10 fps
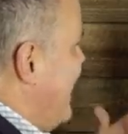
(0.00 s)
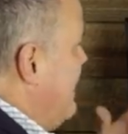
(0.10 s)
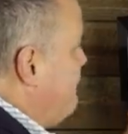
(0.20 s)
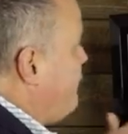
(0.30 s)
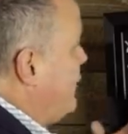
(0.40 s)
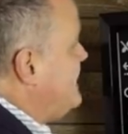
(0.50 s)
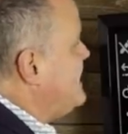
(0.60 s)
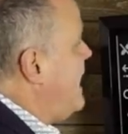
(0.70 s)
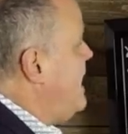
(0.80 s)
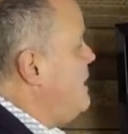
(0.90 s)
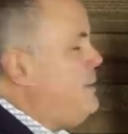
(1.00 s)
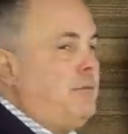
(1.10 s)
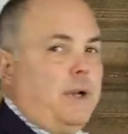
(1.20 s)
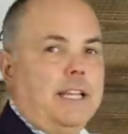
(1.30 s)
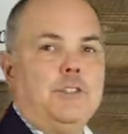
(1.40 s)
Every time
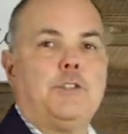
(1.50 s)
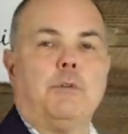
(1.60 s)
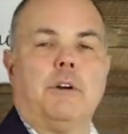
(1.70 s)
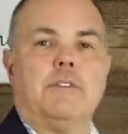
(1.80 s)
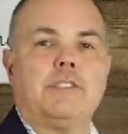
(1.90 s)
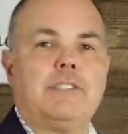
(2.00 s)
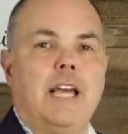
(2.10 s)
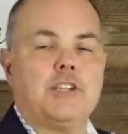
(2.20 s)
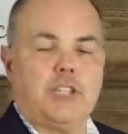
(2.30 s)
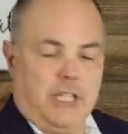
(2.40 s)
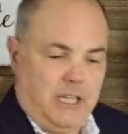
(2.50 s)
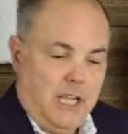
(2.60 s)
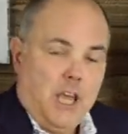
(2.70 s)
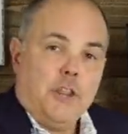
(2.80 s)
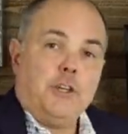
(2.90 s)
we went into a
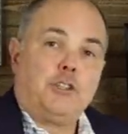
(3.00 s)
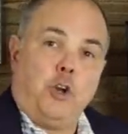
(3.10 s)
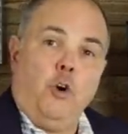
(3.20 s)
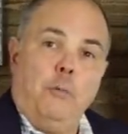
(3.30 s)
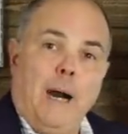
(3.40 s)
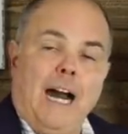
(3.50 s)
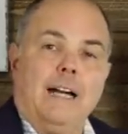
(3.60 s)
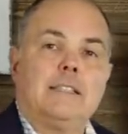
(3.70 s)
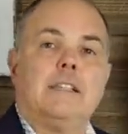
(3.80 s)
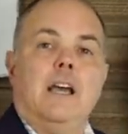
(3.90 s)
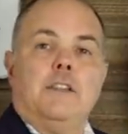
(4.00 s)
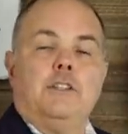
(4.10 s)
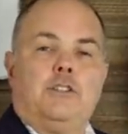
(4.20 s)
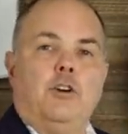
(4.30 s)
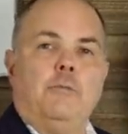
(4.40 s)
recession, the toolbox,
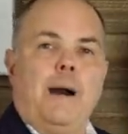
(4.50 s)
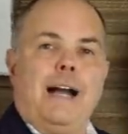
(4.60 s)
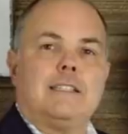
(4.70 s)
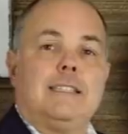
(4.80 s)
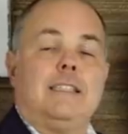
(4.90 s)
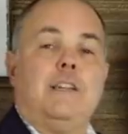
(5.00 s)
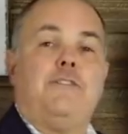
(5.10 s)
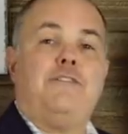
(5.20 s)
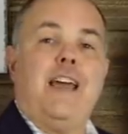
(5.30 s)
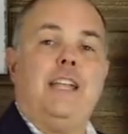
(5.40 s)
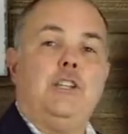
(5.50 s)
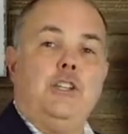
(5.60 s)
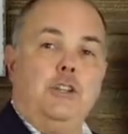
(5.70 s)
the toolbox that the Fed